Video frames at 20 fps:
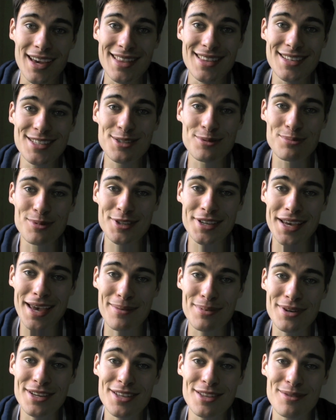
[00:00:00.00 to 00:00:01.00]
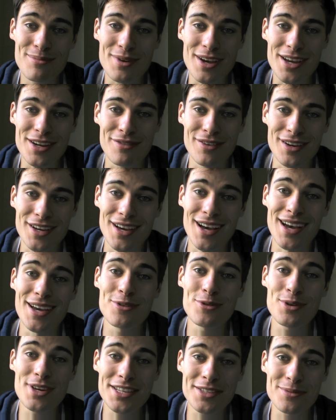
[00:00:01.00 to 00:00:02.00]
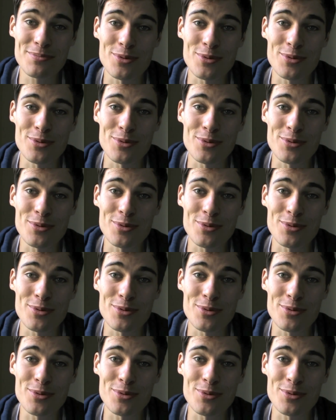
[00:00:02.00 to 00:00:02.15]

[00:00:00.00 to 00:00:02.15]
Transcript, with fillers: And this is what's happening in the mind of a guy who is